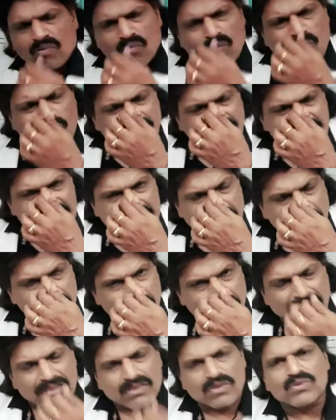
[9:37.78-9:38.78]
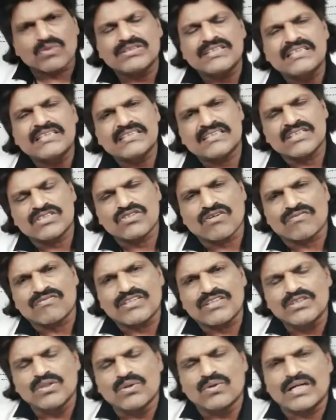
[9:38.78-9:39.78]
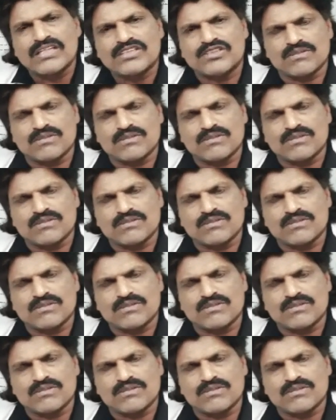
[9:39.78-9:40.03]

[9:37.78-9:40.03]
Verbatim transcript: what is the pathogenesis of the neural